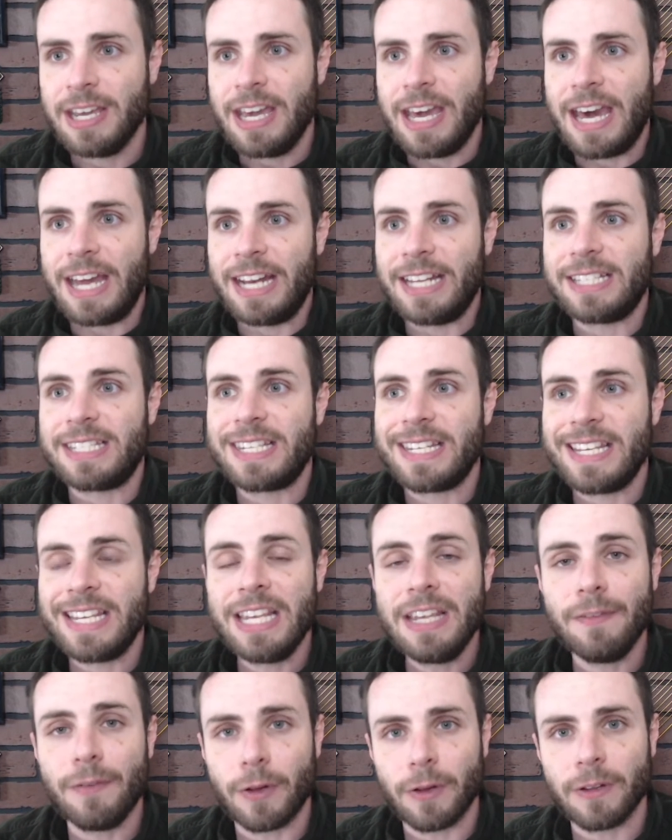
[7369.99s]
And it's
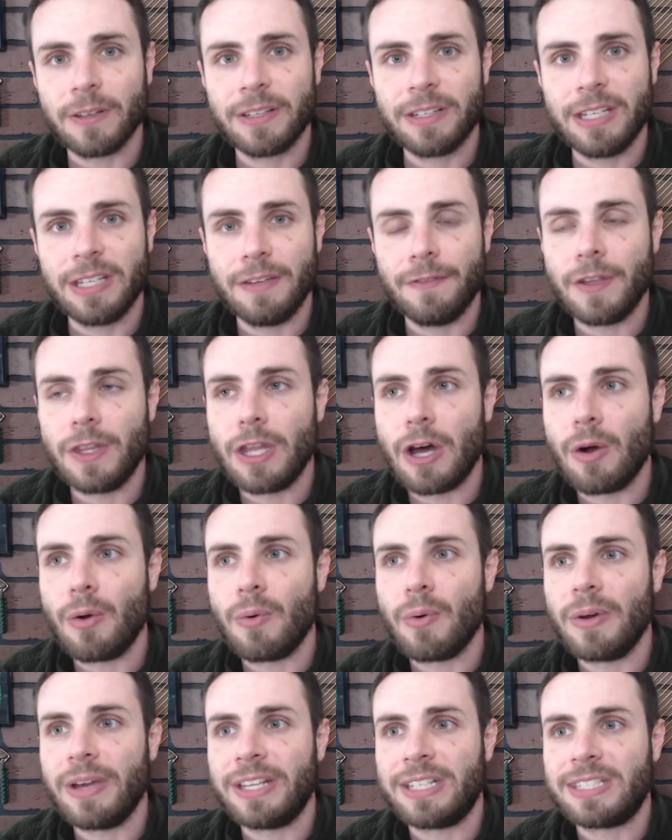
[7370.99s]
evil, even though
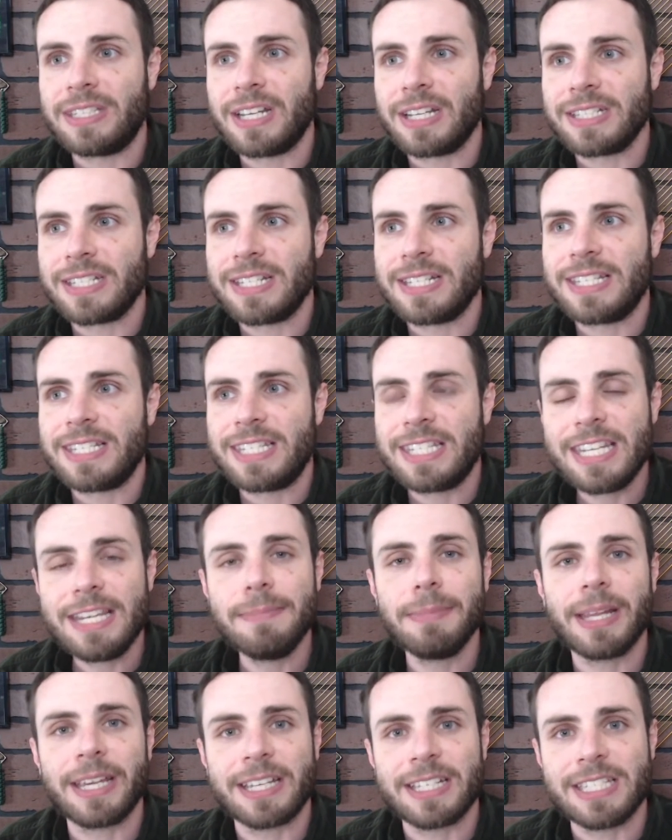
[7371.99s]
it doesn't seem
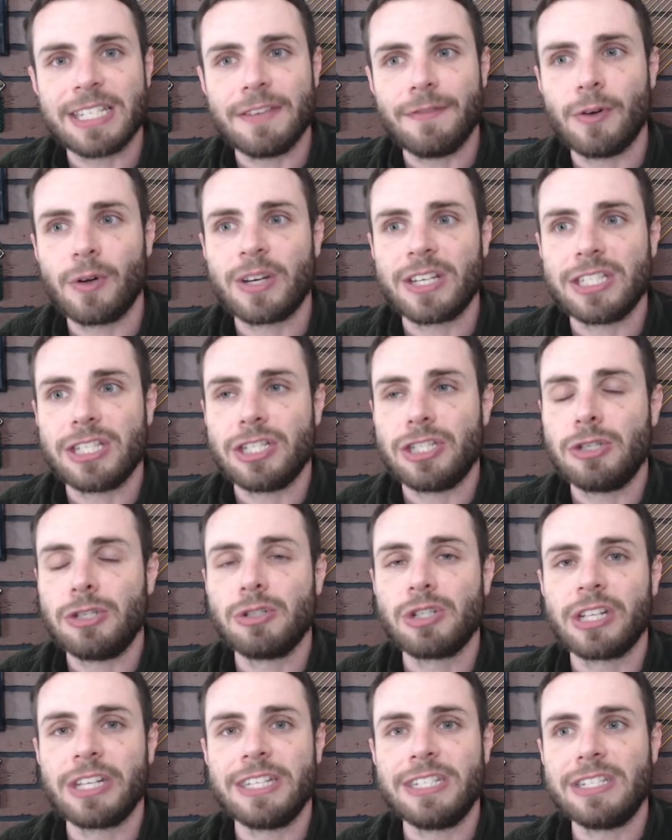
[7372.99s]
like it's evil, because it's
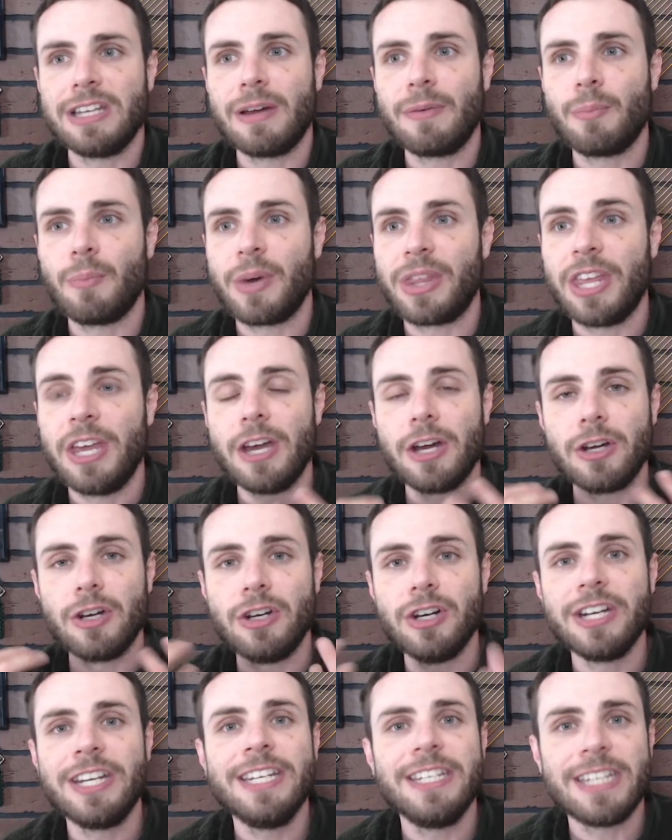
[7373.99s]
usually done with
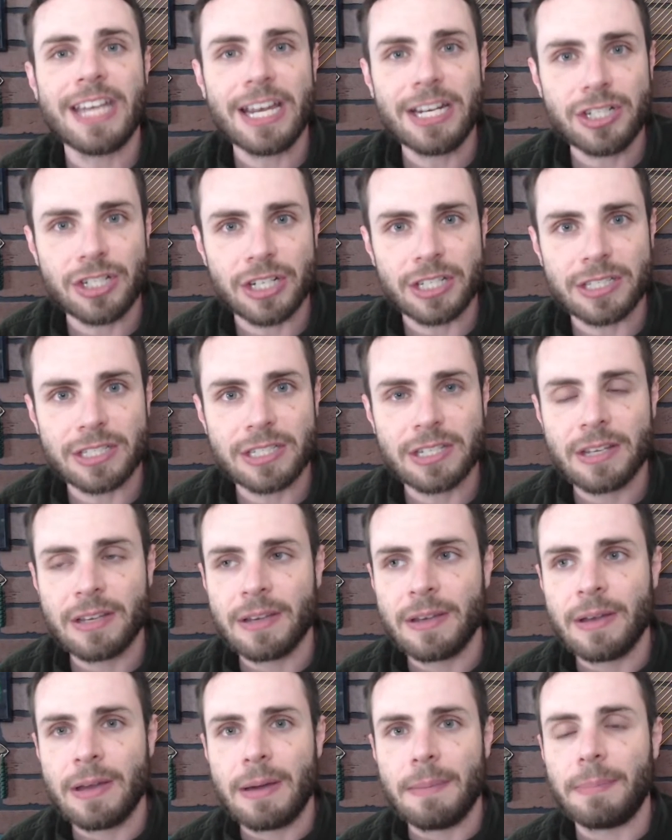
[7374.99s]
good intentions.
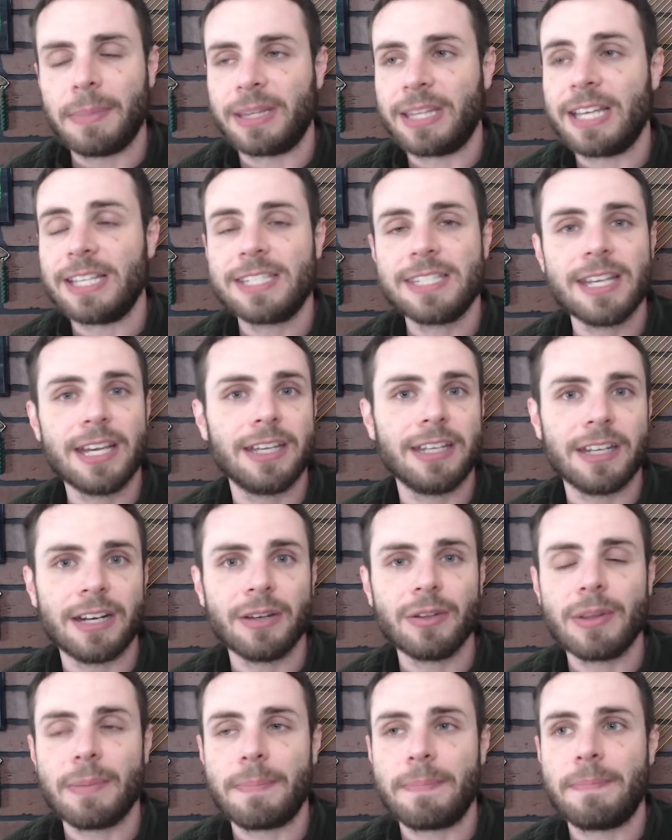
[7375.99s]
But they say,
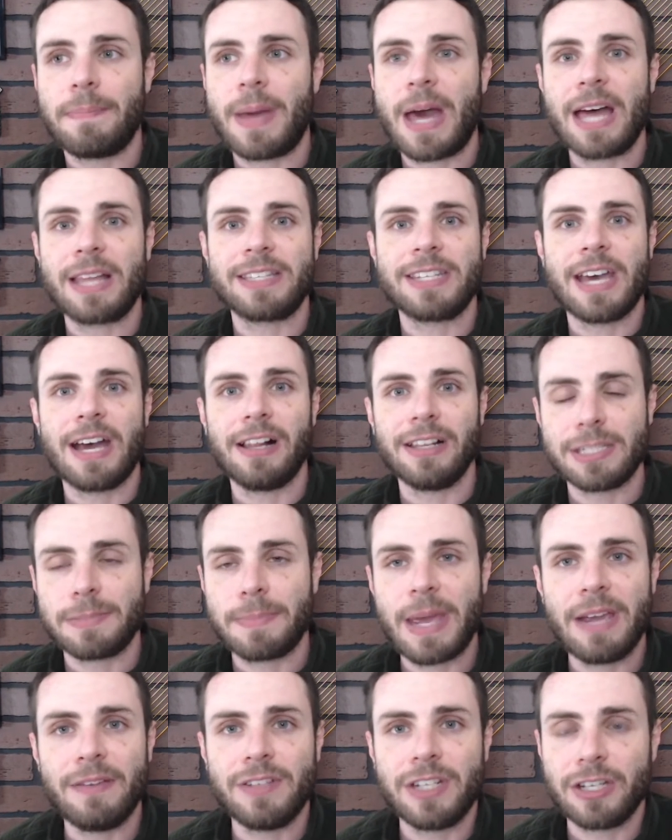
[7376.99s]
the path to hell is
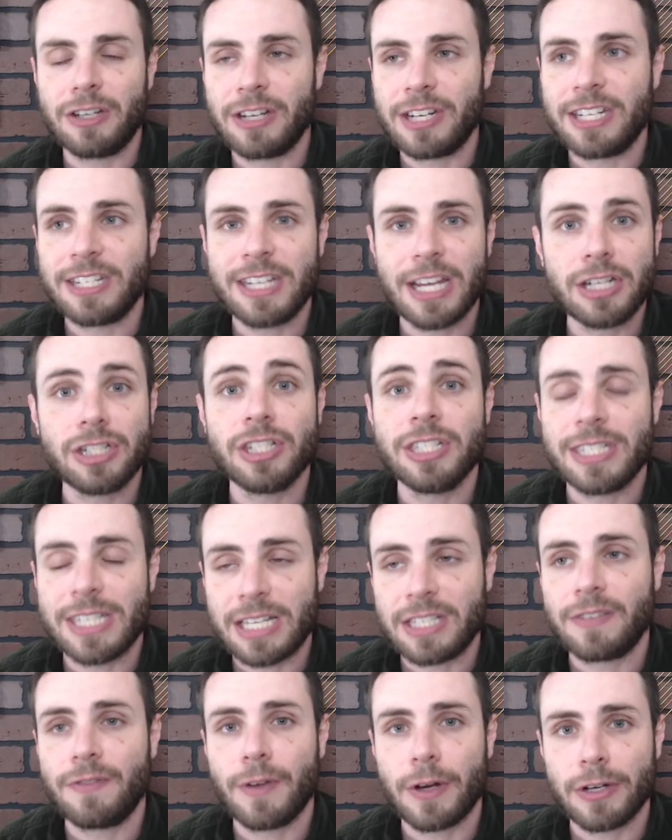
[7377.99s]
paved in good intentions.
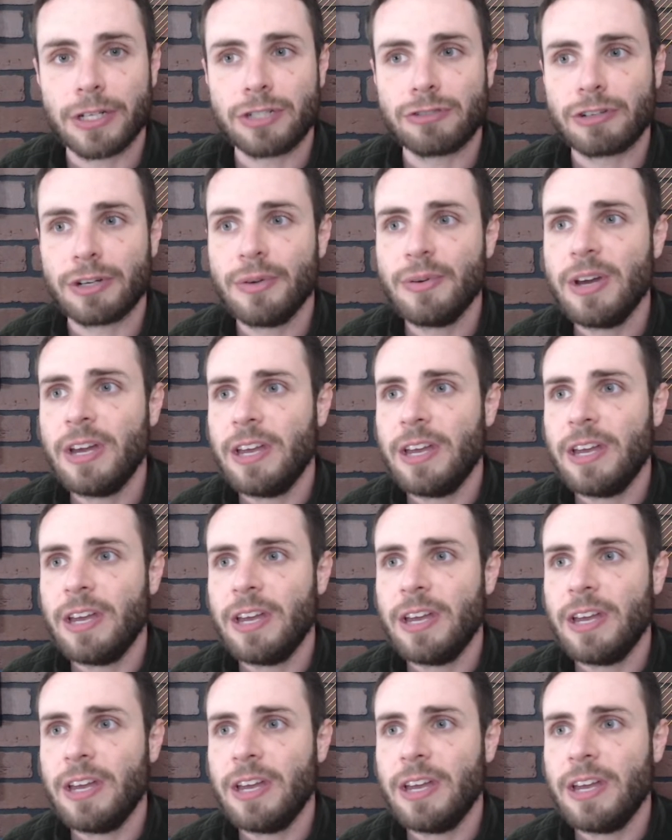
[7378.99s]
That's very true.